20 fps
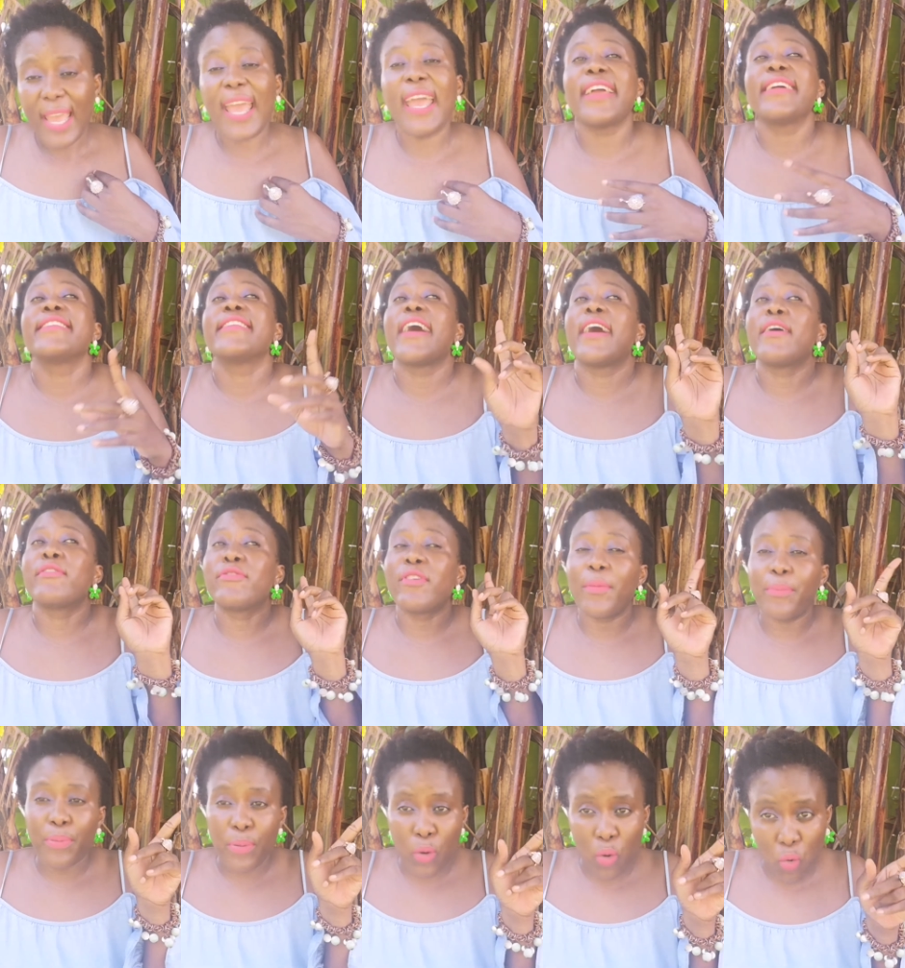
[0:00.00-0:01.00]
and I've
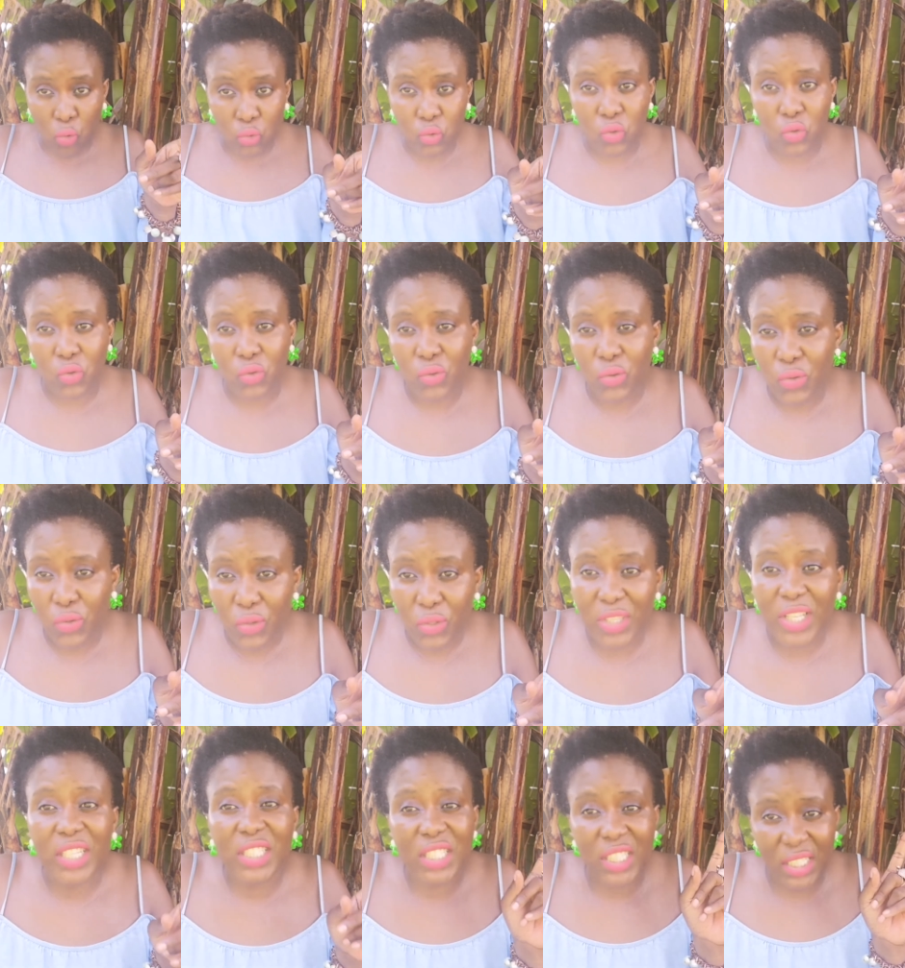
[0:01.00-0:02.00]
approached
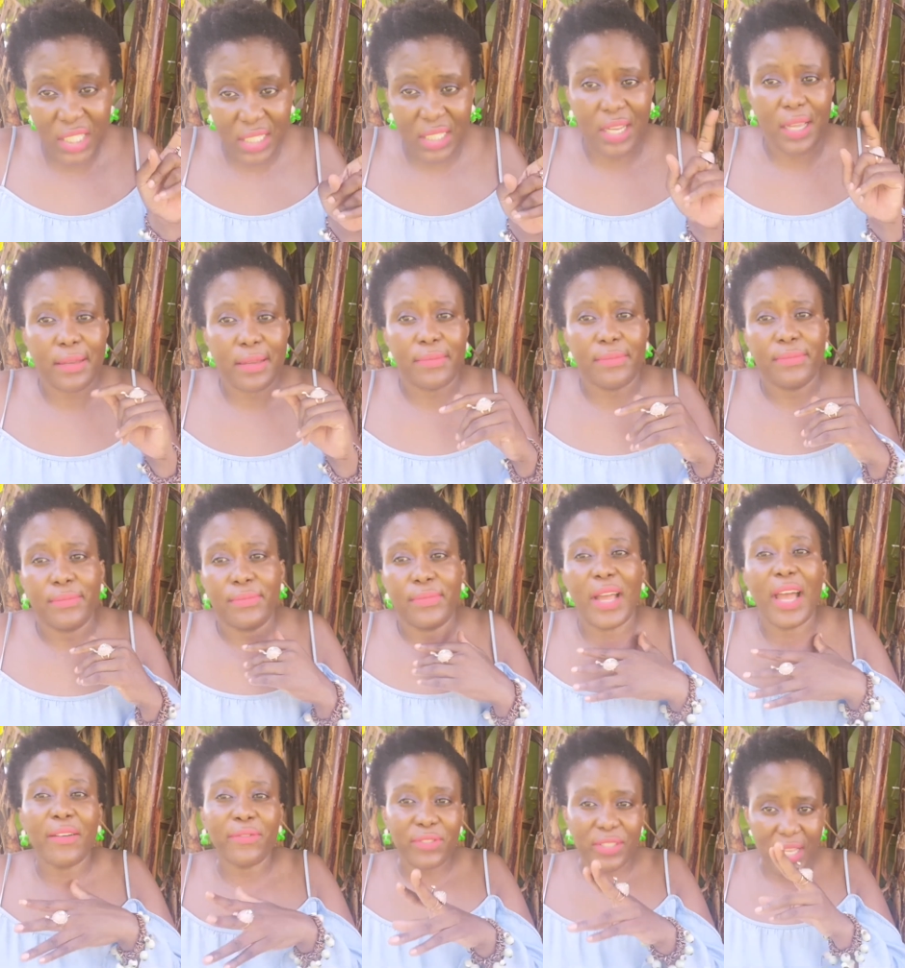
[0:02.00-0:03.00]
the cheater.
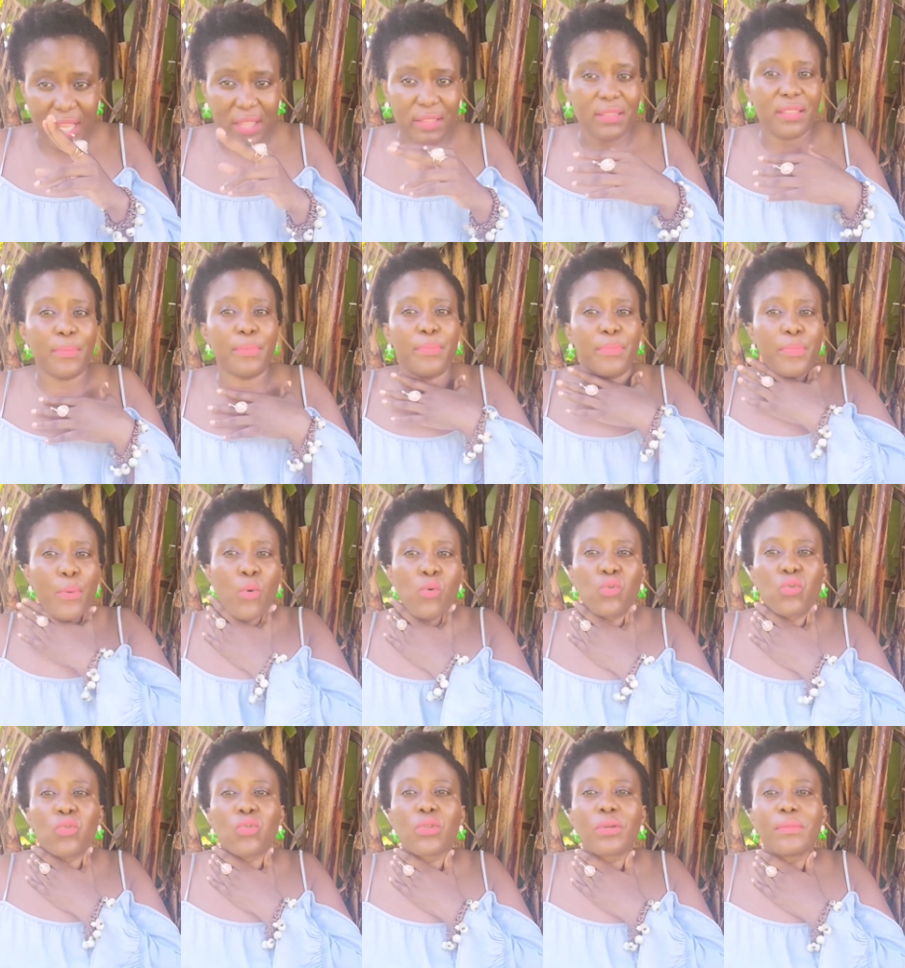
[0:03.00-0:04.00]
I've done
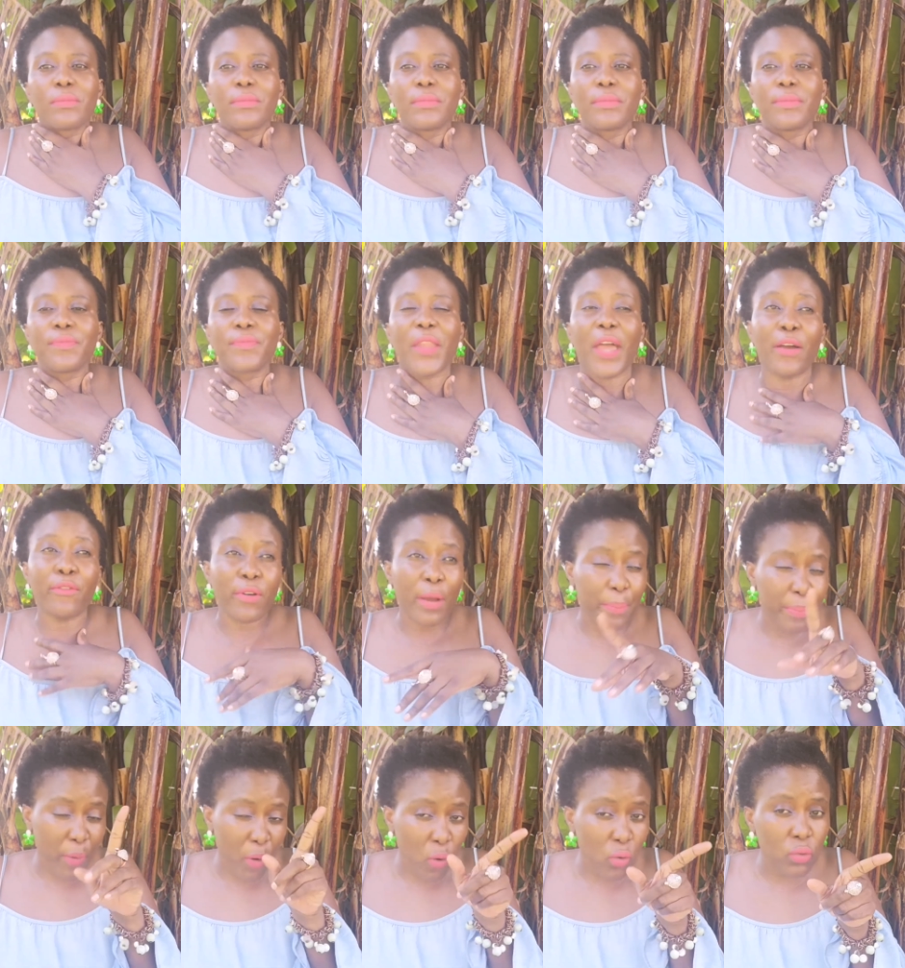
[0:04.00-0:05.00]
both. I've
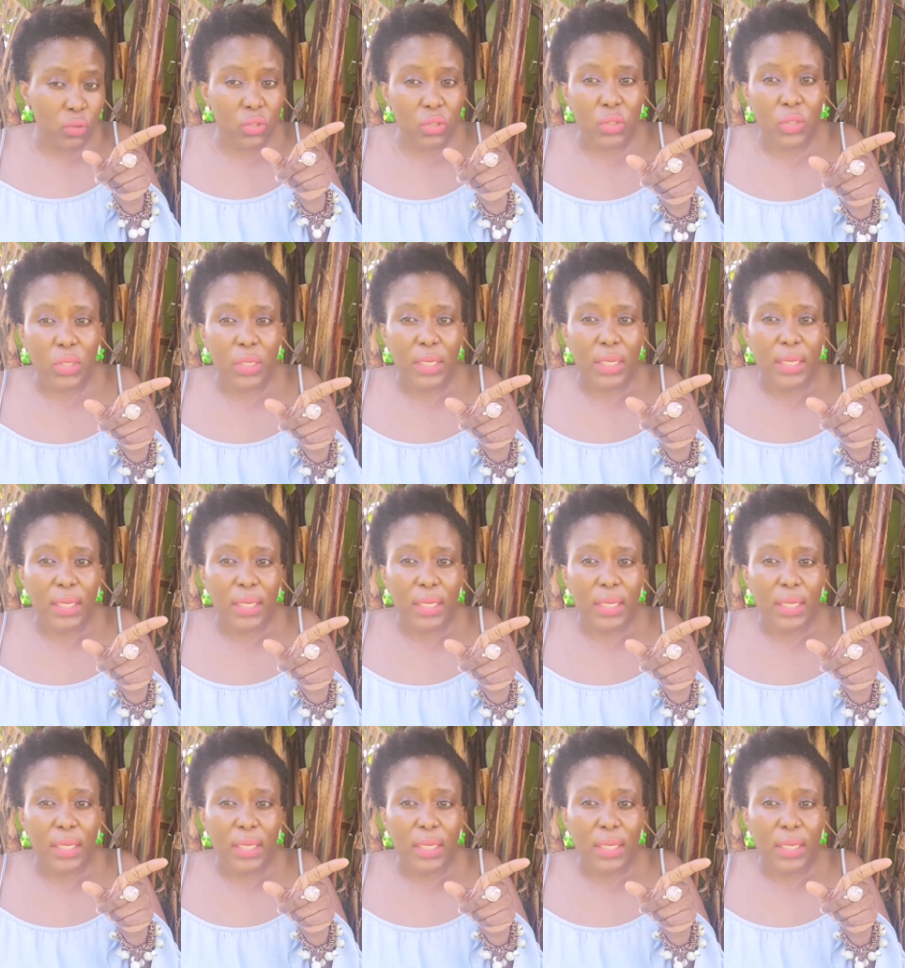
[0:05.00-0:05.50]
approached